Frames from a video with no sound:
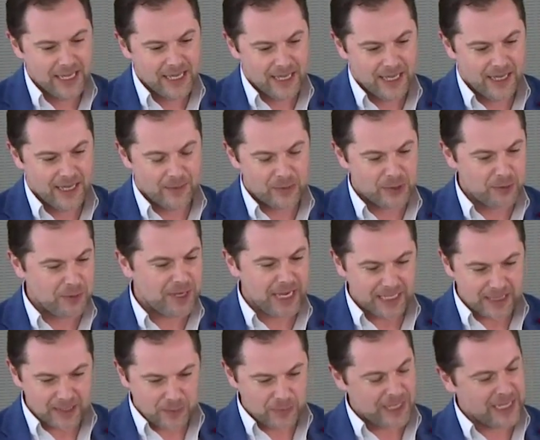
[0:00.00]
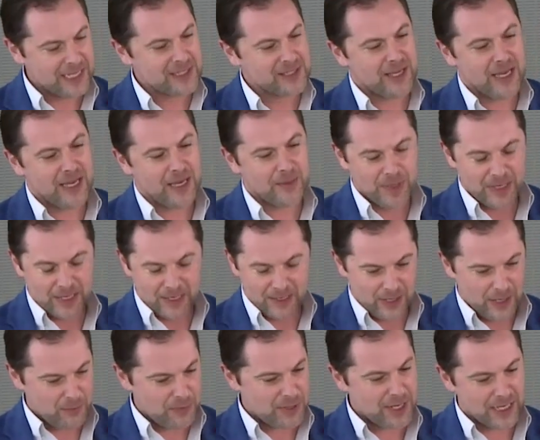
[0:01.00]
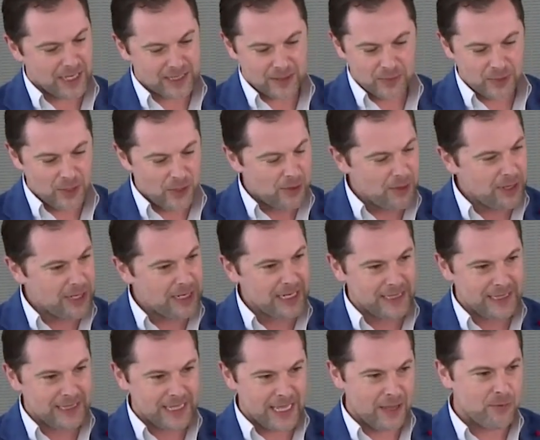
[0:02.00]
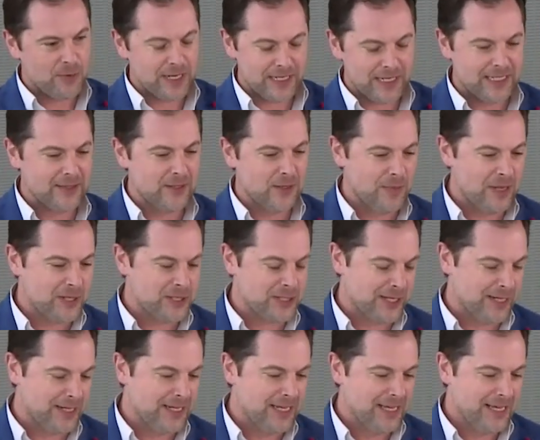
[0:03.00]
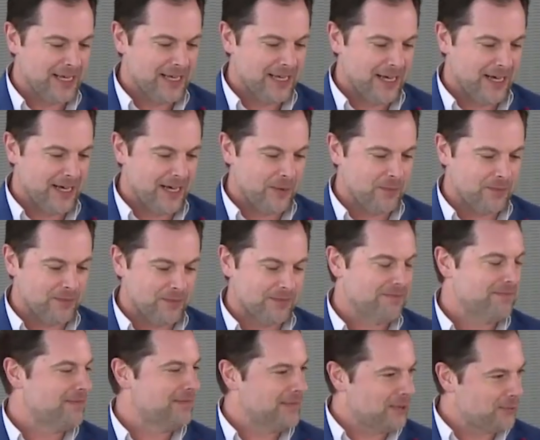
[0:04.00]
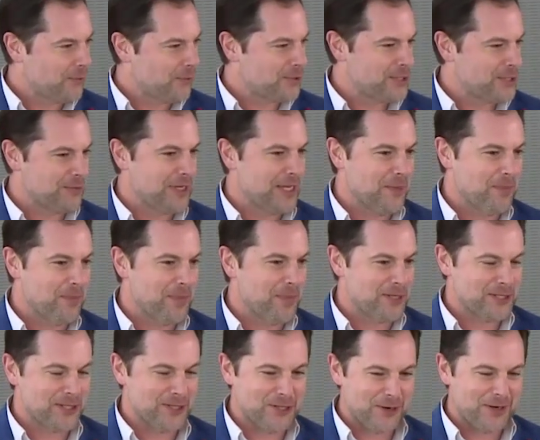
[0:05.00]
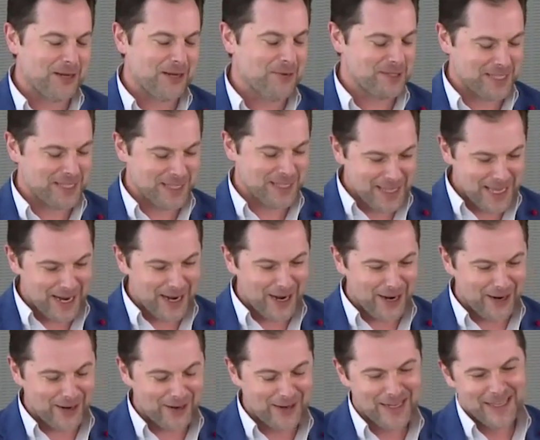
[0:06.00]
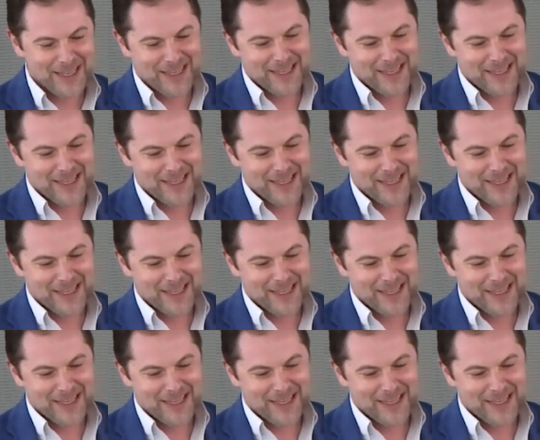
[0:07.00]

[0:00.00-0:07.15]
So we got the planes up and we got them loaded, and they went and did their mission. Unfortunately, we hit a bunch of dirt. He wasn't there.